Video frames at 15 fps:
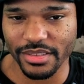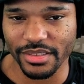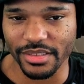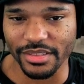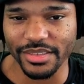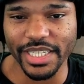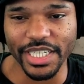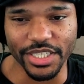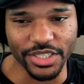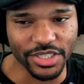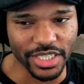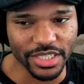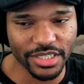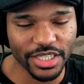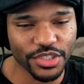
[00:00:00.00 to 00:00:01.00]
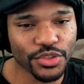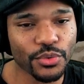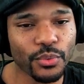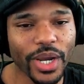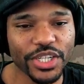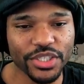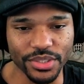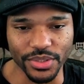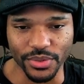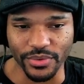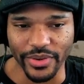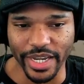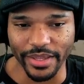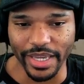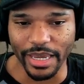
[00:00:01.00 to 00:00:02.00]
niche, it's situational,
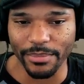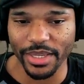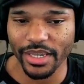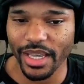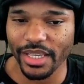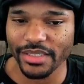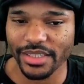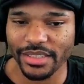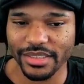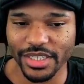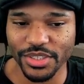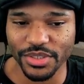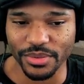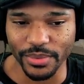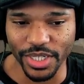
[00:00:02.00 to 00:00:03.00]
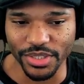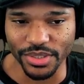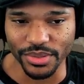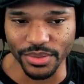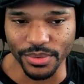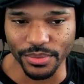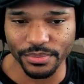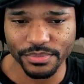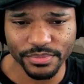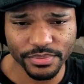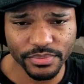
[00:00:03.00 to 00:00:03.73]
right? And because it's situational,